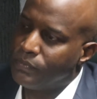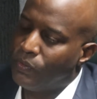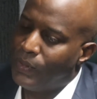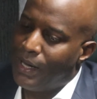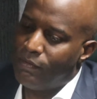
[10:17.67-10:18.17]

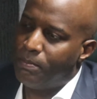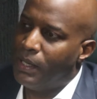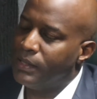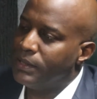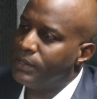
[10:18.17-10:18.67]
We have a
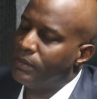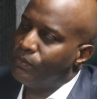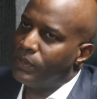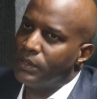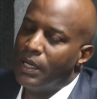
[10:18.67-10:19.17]
partnership
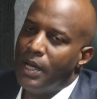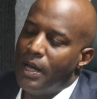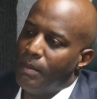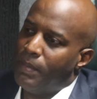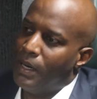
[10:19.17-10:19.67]
with
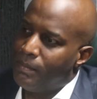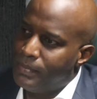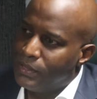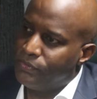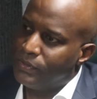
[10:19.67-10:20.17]
Palm
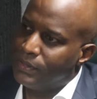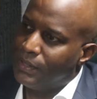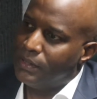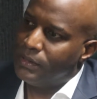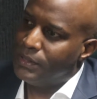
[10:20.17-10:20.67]
Beach
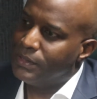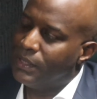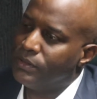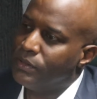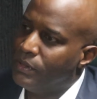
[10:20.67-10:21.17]
Fertility
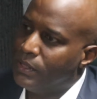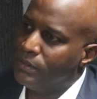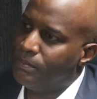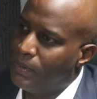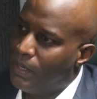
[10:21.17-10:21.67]
Center
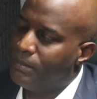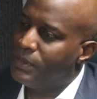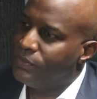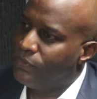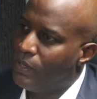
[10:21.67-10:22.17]
in Palm
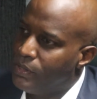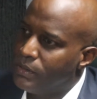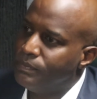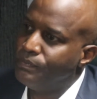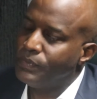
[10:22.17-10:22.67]
Beach, Florida.